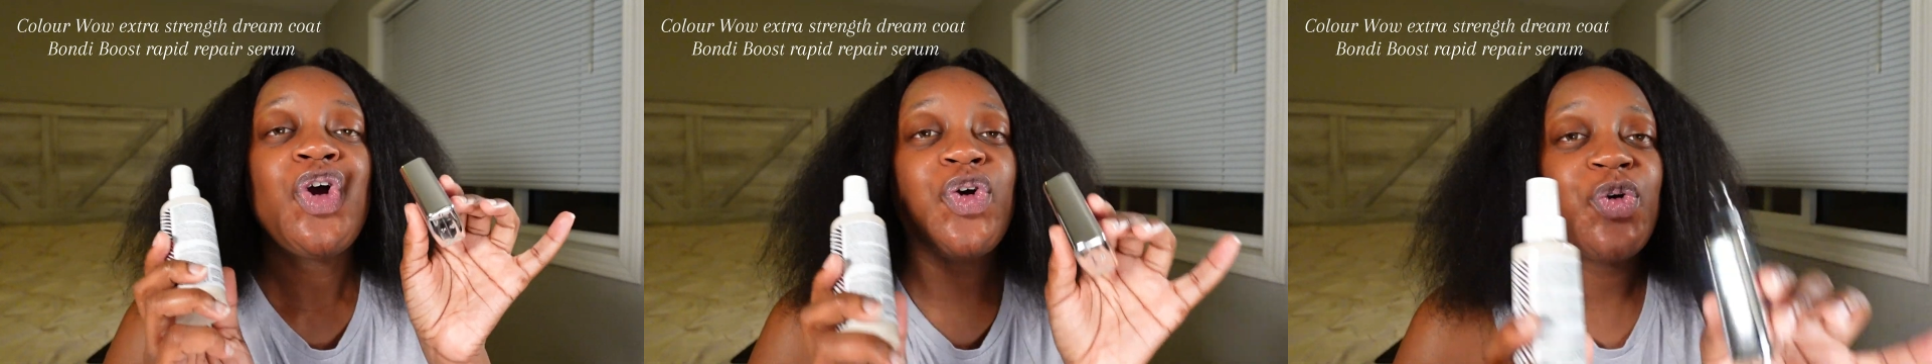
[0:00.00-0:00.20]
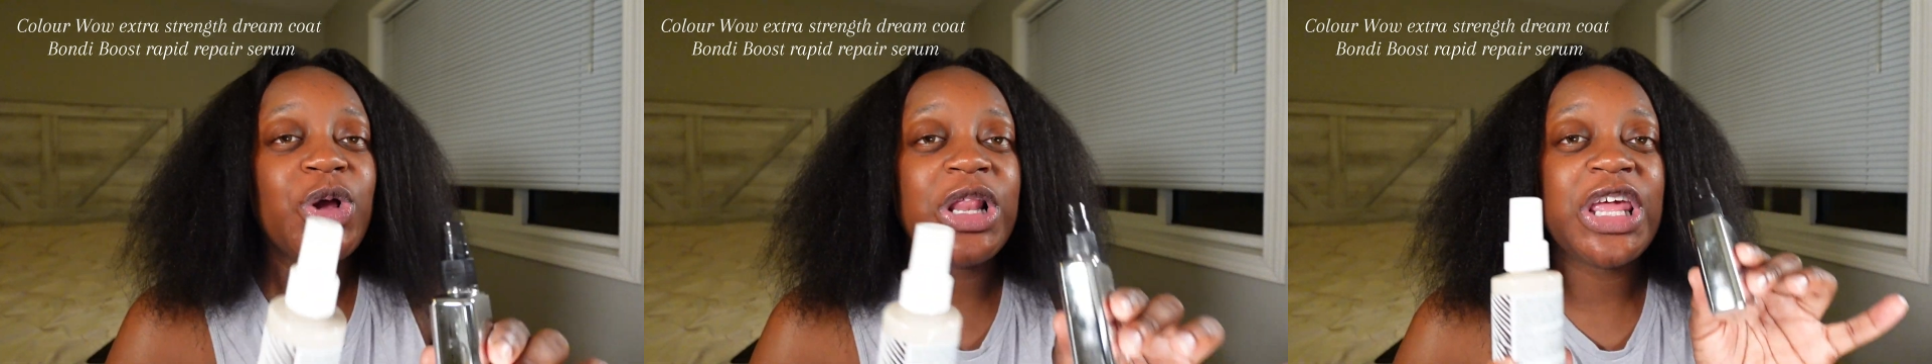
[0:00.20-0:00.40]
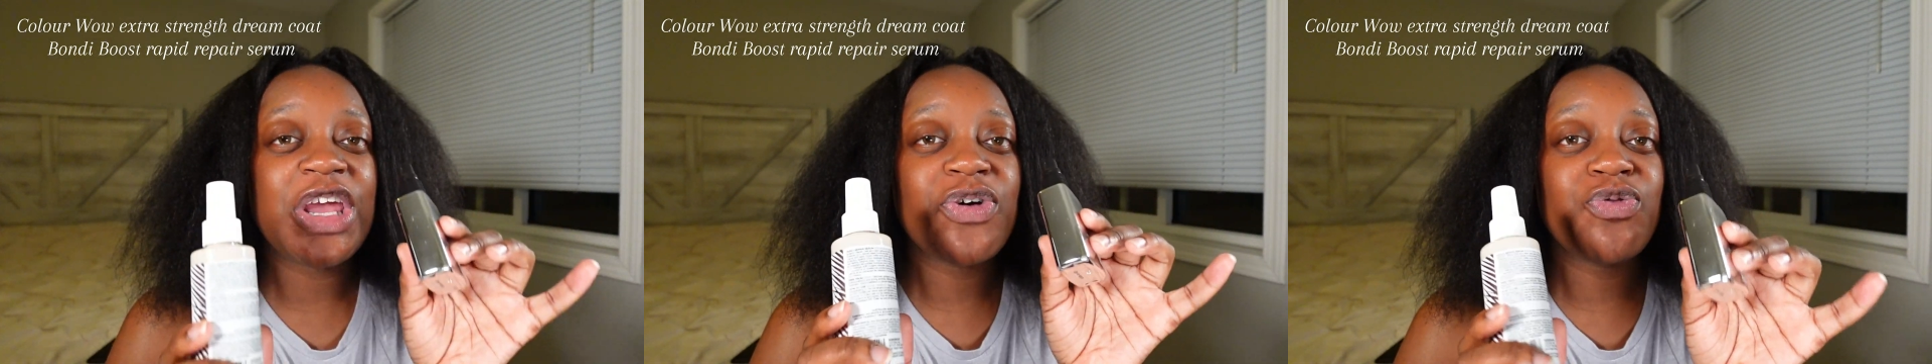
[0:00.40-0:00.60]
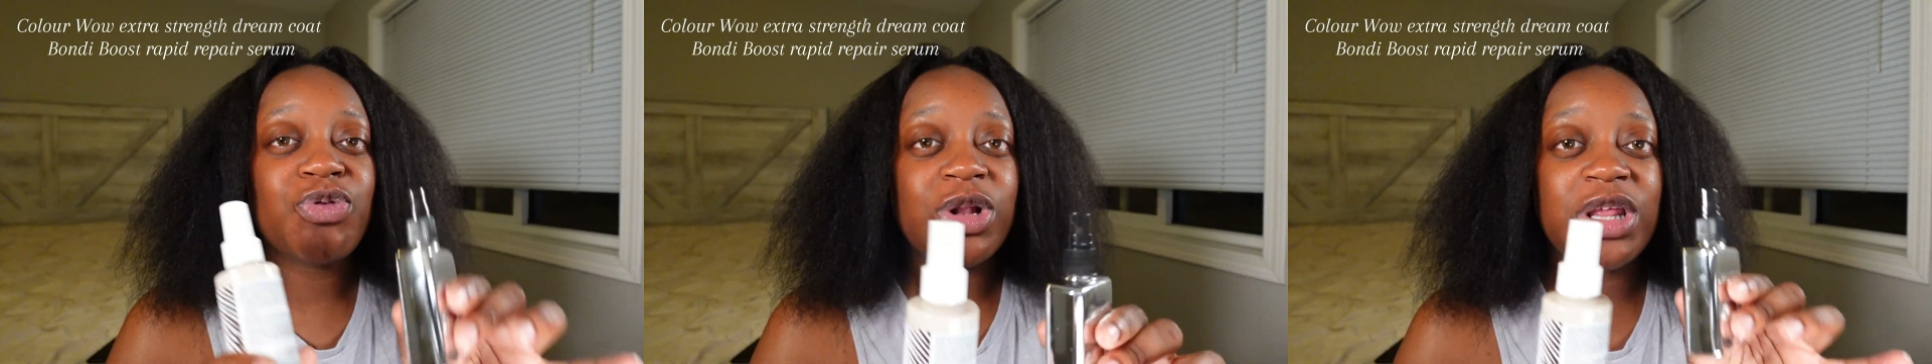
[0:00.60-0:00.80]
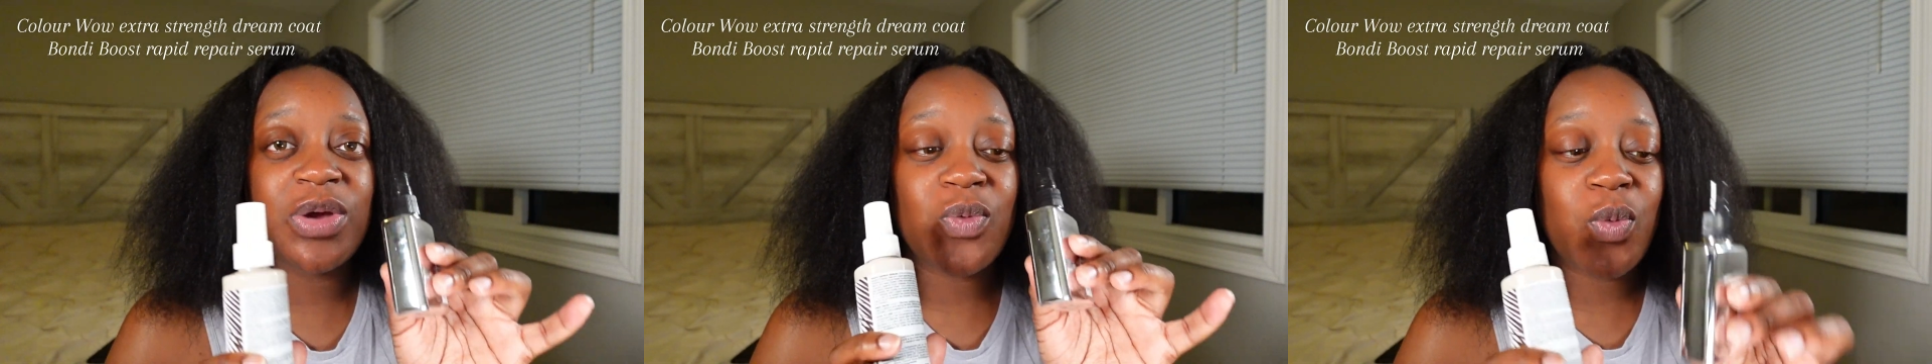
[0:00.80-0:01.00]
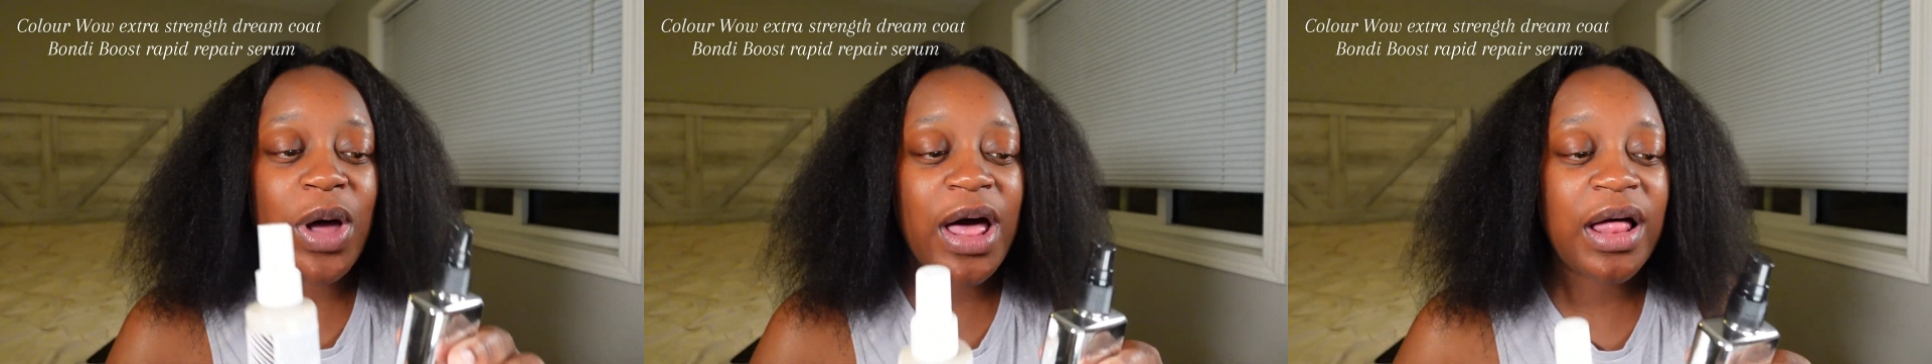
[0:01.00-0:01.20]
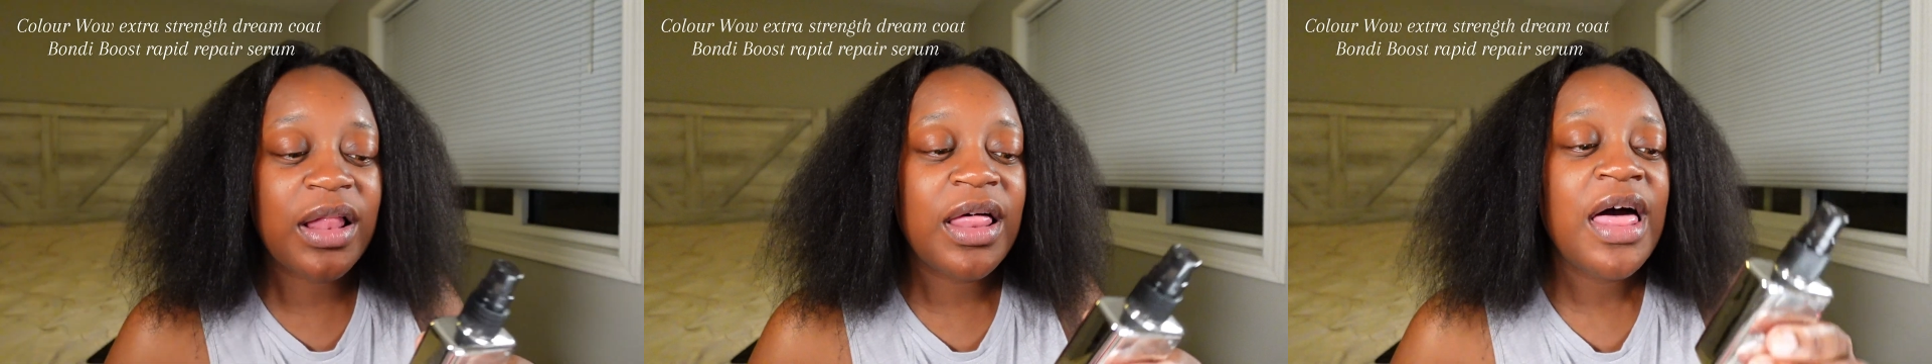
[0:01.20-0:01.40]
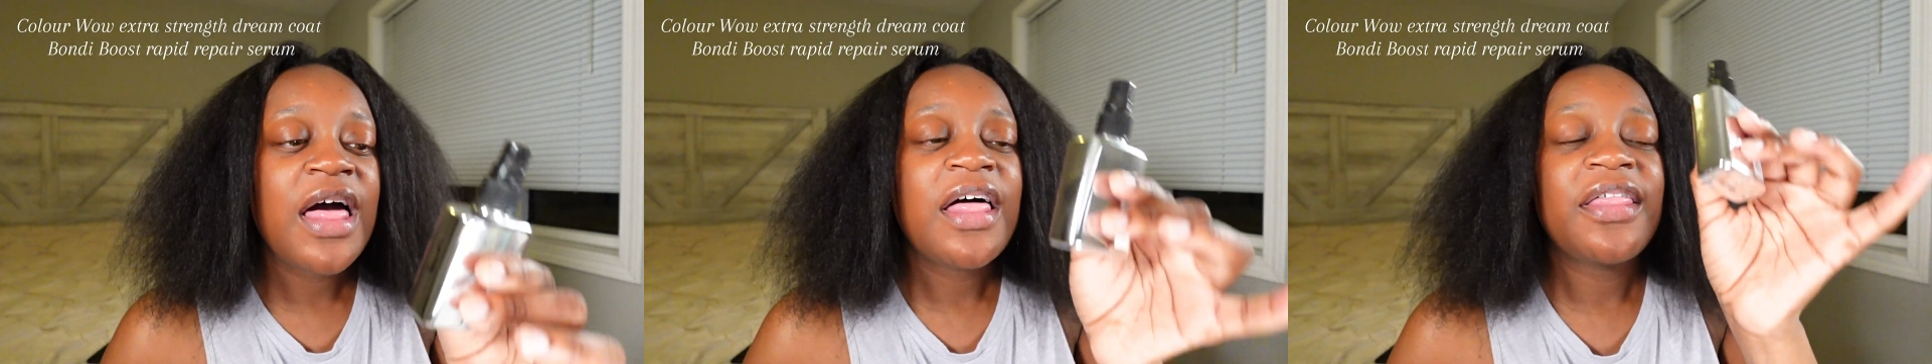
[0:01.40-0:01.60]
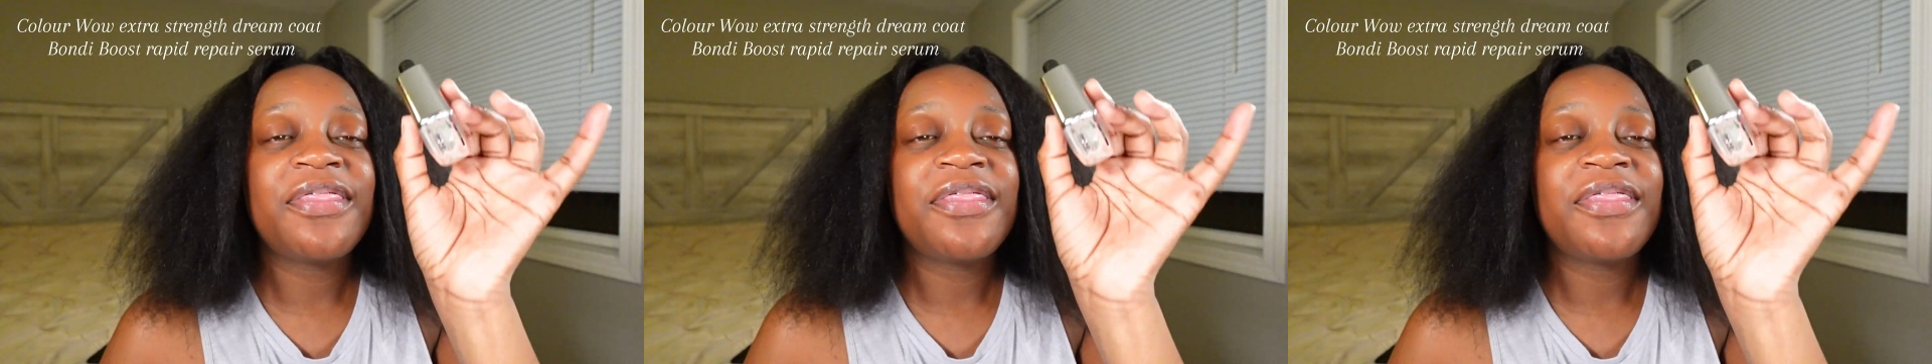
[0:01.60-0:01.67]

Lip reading: really well.